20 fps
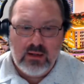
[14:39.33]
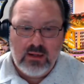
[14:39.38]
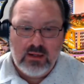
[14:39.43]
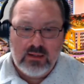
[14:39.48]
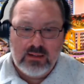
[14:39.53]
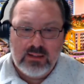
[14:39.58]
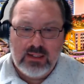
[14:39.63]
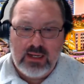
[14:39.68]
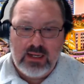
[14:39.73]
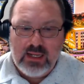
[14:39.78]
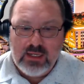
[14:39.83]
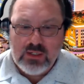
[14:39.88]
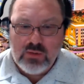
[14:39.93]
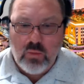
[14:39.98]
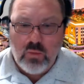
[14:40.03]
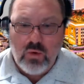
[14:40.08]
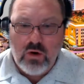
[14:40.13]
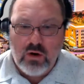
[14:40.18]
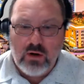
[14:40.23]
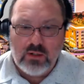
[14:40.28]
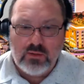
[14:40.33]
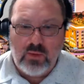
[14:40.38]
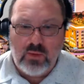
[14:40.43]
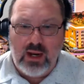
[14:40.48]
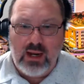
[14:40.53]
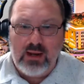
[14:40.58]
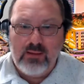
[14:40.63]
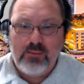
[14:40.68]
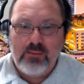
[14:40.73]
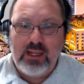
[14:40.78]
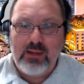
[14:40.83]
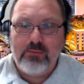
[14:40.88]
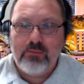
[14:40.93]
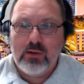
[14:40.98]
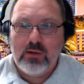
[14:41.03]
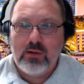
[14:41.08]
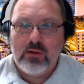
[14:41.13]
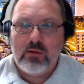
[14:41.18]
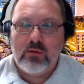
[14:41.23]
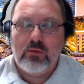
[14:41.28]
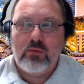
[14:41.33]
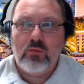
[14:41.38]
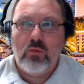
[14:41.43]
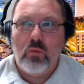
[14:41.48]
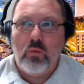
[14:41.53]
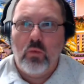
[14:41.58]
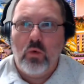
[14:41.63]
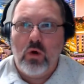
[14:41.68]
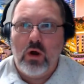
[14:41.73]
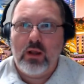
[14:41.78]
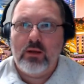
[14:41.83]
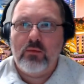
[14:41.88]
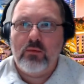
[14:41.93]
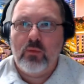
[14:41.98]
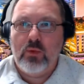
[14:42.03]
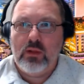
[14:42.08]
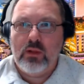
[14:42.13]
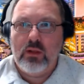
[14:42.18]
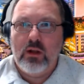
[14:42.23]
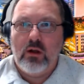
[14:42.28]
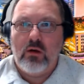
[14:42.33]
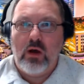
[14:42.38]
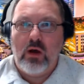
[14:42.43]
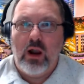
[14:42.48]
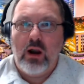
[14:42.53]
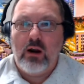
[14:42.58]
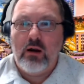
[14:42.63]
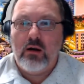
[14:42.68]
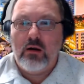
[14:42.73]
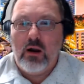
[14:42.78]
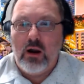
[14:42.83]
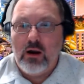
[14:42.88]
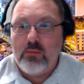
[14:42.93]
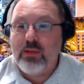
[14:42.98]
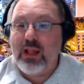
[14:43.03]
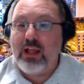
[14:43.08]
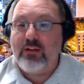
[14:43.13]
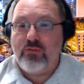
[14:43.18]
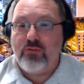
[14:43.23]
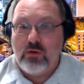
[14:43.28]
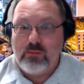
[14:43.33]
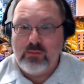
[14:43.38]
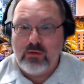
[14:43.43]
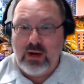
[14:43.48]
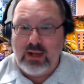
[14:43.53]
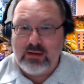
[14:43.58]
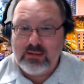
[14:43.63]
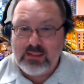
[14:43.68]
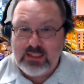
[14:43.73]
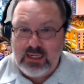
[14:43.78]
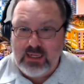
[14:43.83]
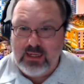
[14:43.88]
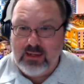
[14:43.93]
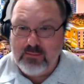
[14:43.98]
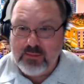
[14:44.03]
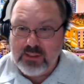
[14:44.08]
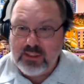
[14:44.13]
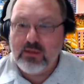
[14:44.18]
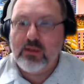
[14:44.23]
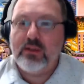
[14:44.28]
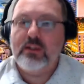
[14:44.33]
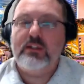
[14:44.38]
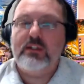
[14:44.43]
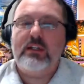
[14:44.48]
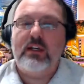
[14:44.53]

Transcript: In today's world, right? People want our platform around Teams.